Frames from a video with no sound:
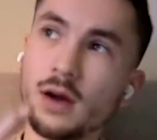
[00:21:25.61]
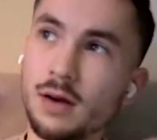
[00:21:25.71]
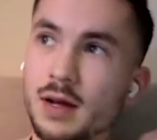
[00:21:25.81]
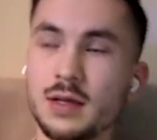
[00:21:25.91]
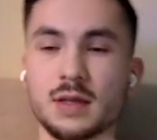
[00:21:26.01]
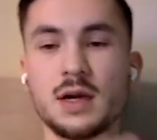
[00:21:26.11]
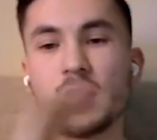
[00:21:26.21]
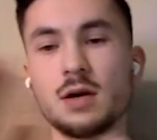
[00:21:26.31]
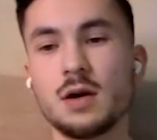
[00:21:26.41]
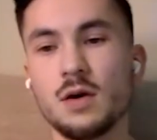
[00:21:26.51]
All right, mm-hmm. then
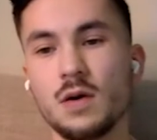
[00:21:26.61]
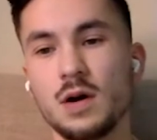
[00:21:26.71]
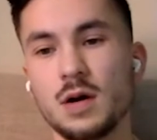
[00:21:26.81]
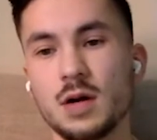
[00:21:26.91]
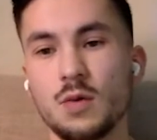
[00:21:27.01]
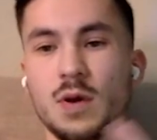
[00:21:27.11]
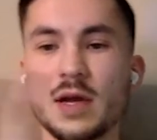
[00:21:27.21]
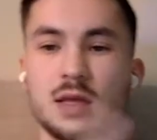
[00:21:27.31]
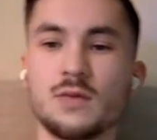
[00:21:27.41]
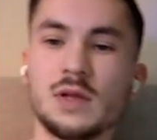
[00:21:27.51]
I know when
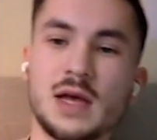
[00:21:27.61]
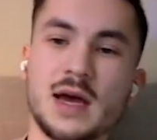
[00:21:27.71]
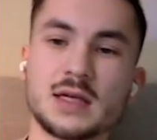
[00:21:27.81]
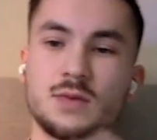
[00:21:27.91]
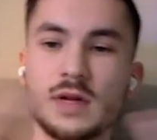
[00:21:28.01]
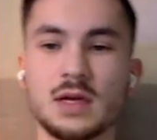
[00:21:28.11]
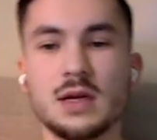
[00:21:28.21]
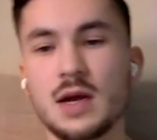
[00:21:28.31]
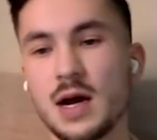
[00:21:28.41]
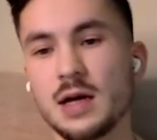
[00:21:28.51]
I can relax, when I
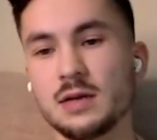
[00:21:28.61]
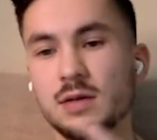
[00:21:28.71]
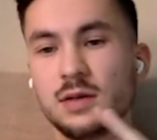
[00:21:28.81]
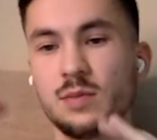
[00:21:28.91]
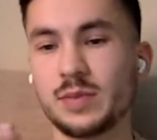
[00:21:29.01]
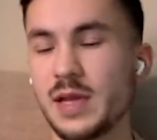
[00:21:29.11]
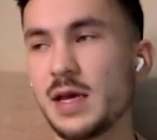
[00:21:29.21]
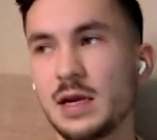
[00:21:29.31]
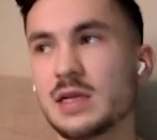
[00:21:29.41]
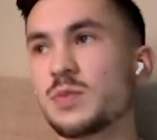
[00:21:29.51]
cannot, uh,
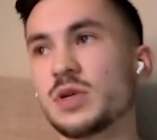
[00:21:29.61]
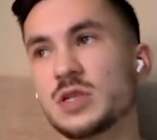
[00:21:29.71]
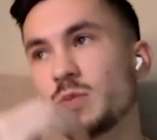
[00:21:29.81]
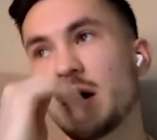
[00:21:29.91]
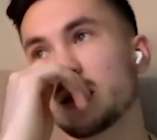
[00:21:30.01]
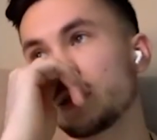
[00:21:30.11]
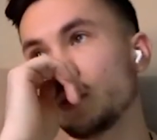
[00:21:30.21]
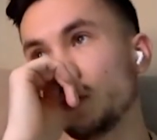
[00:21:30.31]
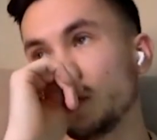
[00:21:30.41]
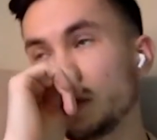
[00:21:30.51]
plan it as much as
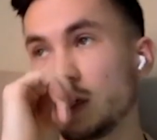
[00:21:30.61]
possible.